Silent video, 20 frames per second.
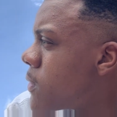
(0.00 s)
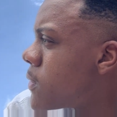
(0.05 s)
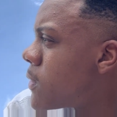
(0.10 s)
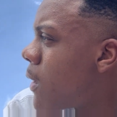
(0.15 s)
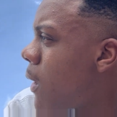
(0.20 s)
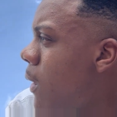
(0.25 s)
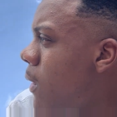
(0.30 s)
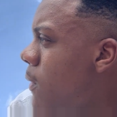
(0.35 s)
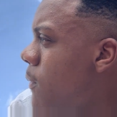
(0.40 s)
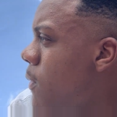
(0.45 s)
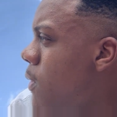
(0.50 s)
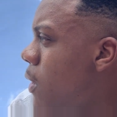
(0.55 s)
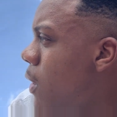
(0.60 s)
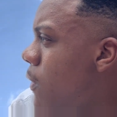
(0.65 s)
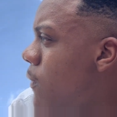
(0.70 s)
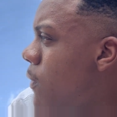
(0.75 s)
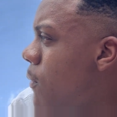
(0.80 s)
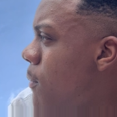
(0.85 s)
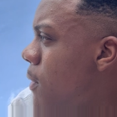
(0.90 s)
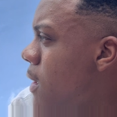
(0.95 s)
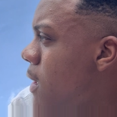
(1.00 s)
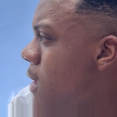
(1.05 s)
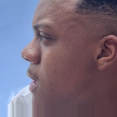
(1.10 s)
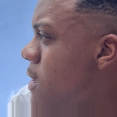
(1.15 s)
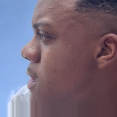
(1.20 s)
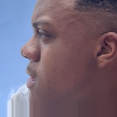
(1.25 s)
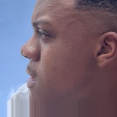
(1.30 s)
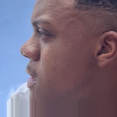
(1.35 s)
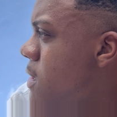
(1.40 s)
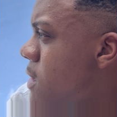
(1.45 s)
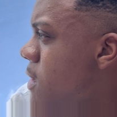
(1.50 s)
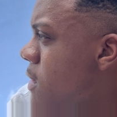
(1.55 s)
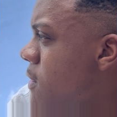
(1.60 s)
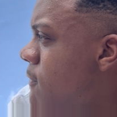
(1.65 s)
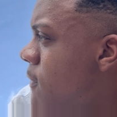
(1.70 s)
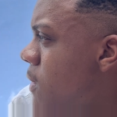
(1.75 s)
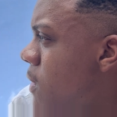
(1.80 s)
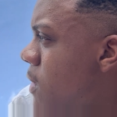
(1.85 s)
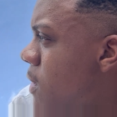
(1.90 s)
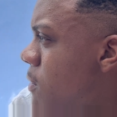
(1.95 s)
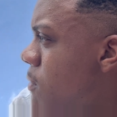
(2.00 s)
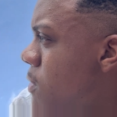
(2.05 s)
I don't even know if I make any sense. I feel like I'm